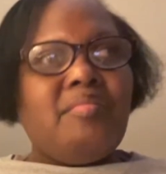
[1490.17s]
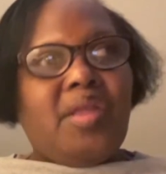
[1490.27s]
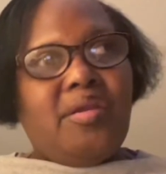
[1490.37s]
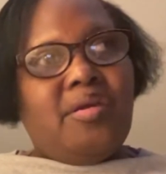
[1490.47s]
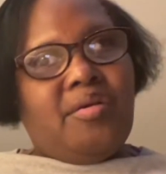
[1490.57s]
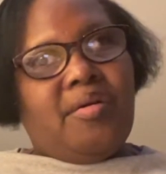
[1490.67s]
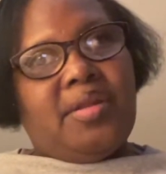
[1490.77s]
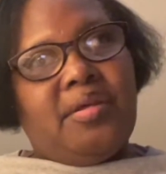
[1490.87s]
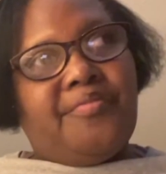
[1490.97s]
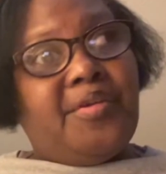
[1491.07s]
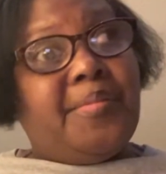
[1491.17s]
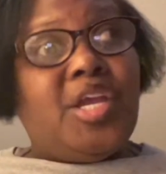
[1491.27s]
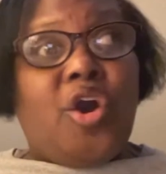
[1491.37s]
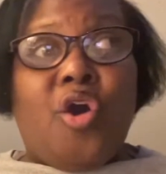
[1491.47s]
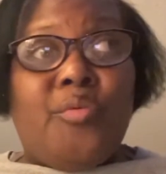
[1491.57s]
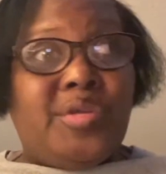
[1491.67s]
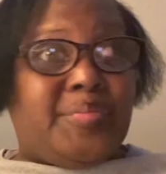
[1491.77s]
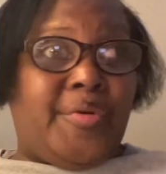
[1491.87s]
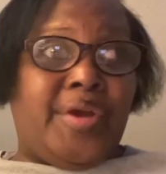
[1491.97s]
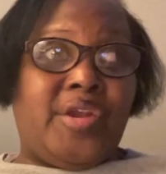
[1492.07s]
you know, I love him. He always
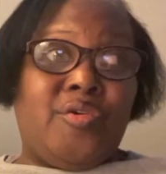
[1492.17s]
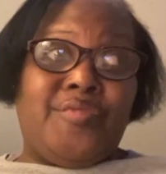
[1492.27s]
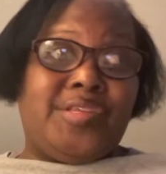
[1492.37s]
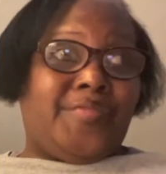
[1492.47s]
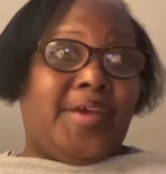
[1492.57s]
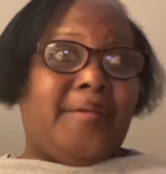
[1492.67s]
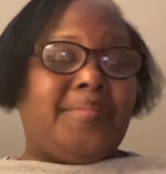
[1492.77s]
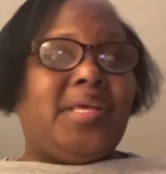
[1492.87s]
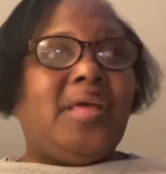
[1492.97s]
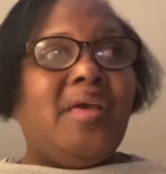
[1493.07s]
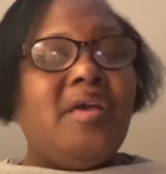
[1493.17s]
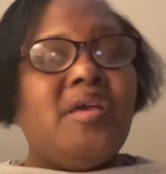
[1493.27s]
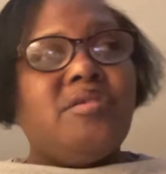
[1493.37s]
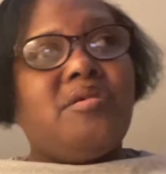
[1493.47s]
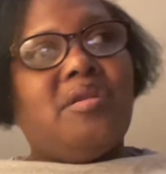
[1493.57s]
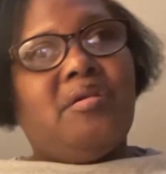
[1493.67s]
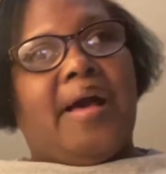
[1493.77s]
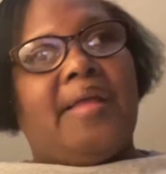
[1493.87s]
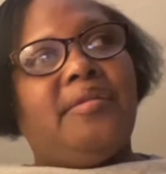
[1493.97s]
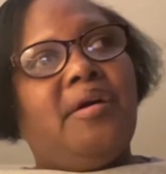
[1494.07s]
praying over his family. You know,
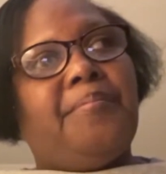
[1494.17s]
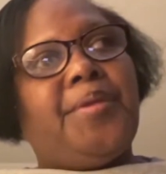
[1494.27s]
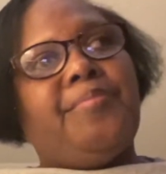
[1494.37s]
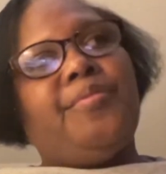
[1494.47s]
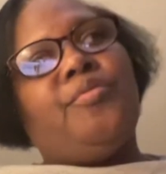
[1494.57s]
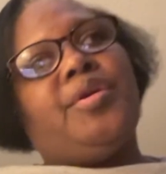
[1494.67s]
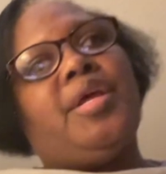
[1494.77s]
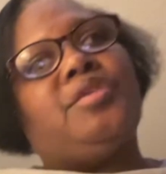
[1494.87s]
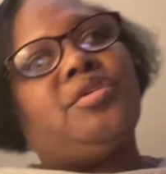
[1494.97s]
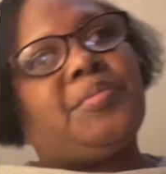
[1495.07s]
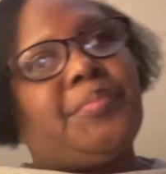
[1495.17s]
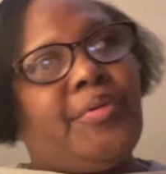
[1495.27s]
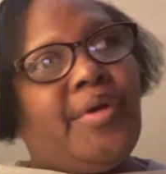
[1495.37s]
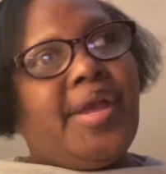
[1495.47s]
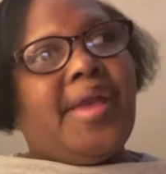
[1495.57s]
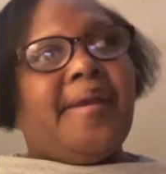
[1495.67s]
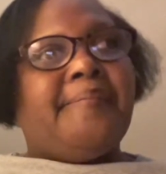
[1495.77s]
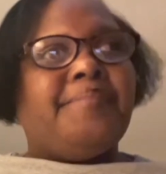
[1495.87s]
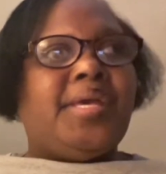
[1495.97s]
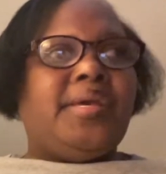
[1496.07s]
I love people when they just pray
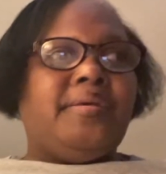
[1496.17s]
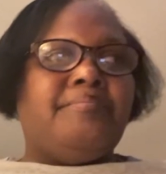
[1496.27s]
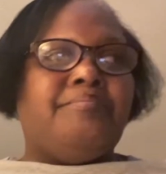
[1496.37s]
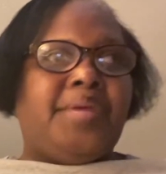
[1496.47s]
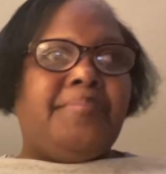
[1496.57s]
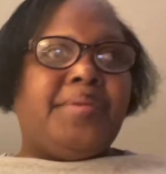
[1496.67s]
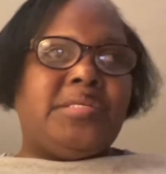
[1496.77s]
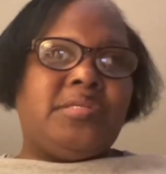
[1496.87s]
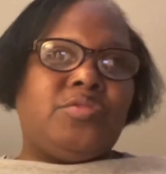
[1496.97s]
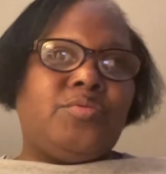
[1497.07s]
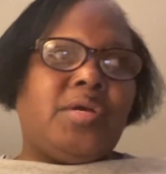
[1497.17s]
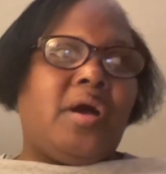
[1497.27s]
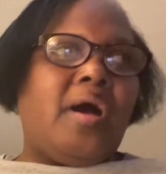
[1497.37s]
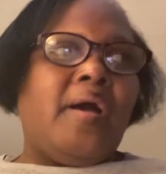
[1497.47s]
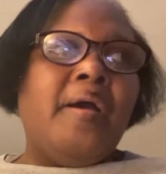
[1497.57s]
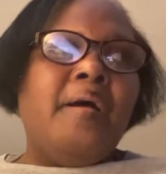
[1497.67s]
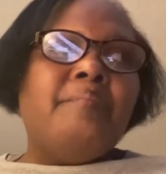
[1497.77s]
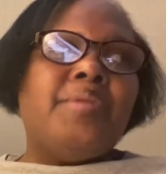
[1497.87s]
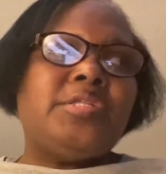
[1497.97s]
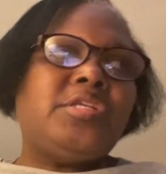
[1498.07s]
and mean mean business with God.
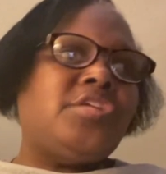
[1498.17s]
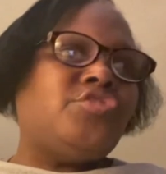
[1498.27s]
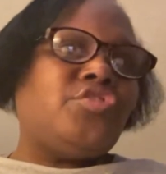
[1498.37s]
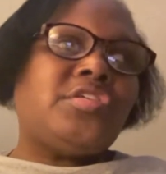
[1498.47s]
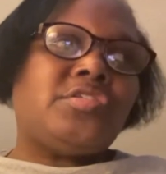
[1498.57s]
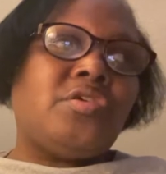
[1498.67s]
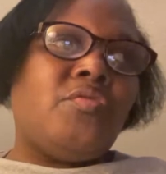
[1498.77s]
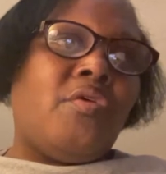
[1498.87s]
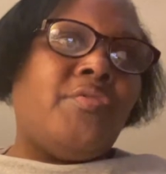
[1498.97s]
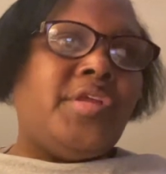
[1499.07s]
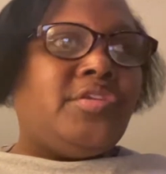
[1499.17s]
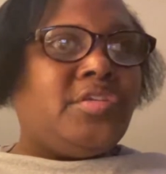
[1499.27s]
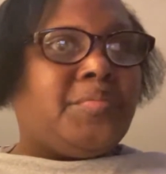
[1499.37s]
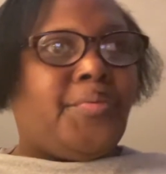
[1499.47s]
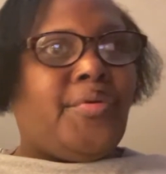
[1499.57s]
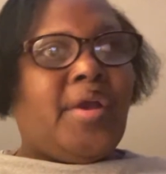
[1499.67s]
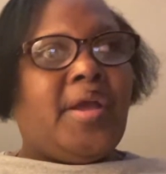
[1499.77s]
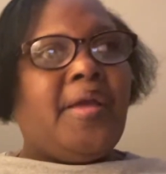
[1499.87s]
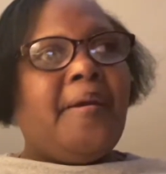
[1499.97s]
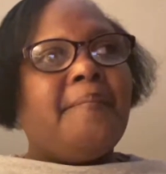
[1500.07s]
But then just don't only just pray,
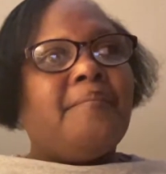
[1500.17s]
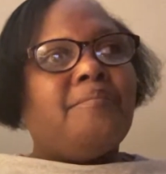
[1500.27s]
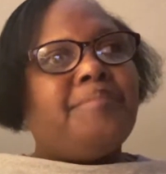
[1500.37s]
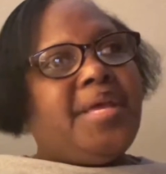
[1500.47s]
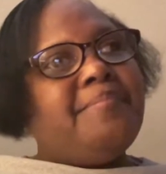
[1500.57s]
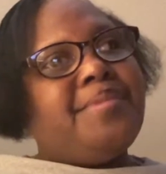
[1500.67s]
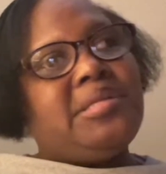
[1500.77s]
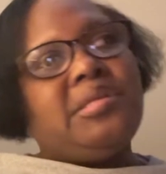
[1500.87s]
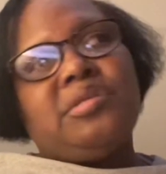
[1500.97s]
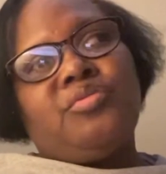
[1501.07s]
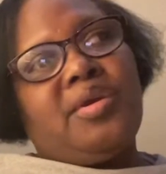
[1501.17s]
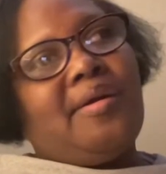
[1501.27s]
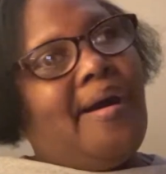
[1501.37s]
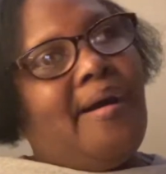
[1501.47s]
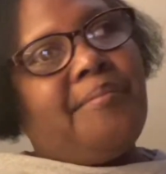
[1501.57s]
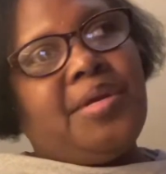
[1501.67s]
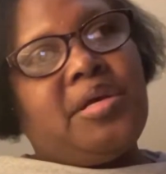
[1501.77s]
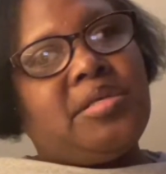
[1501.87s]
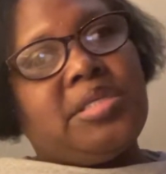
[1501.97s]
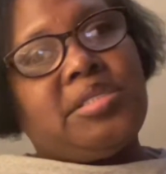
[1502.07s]
mean business with God
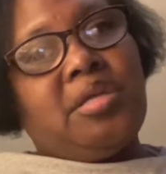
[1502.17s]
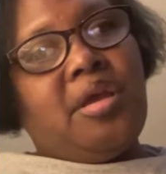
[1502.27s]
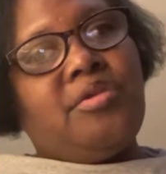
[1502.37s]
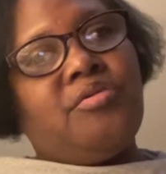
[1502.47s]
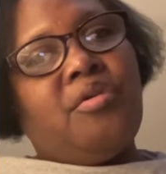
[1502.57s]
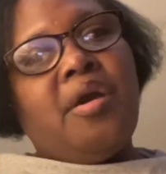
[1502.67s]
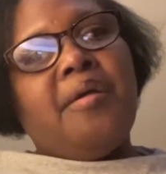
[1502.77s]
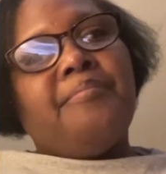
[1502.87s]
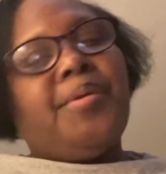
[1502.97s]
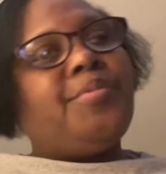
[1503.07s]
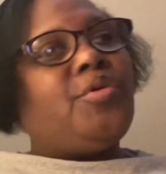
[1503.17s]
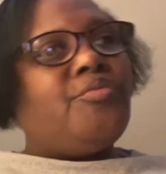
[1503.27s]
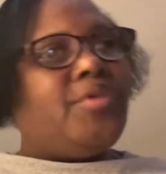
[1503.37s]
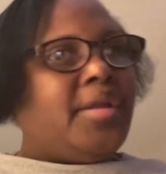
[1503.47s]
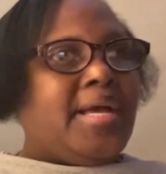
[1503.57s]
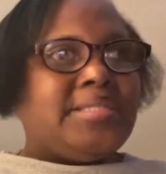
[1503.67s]
because I tell you, people don't realize